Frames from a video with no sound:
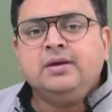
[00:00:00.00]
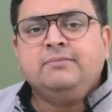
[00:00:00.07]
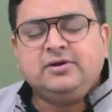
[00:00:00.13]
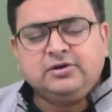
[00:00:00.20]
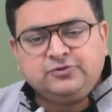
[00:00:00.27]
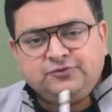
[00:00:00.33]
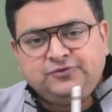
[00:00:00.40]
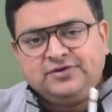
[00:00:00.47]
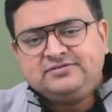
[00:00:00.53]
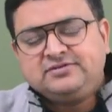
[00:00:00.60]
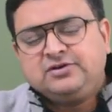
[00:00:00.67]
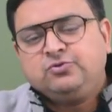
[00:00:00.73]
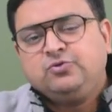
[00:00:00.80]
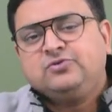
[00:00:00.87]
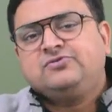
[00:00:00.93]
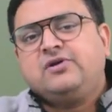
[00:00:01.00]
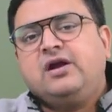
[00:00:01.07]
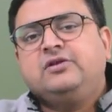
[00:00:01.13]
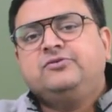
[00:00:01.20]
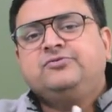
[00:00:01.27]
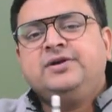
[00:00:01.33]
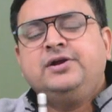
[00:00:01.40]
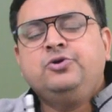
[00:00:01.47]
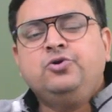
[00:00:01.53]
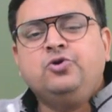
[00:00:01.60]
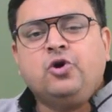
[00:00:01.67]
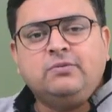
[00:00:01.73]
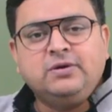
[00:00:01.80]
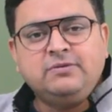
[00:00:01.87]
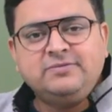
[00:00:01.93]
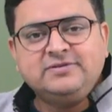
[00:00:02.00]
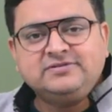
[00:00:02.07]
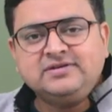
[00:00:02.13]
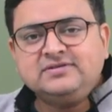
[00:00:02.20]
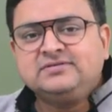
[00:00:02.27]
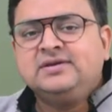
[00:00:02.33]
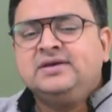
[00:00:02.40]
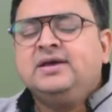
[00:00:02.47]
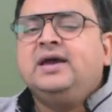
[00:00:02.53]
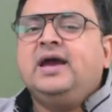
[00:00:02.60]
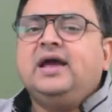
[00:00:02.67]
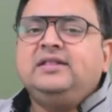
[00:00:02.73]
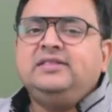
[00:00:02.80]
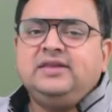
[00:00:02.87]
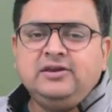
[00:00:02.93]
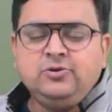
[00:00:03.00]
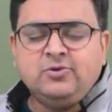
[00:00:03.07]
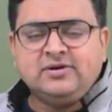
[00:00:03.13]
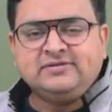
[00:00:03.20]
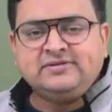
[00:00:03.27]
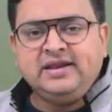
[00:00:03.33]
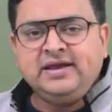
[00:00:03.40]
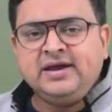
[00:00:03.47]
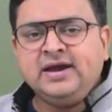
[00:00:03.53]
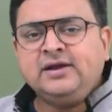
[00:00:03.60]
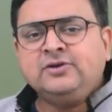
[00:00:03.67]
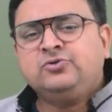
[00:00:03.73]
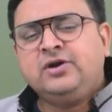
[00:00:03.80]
because first it was transferred into normal business and then you are selling it.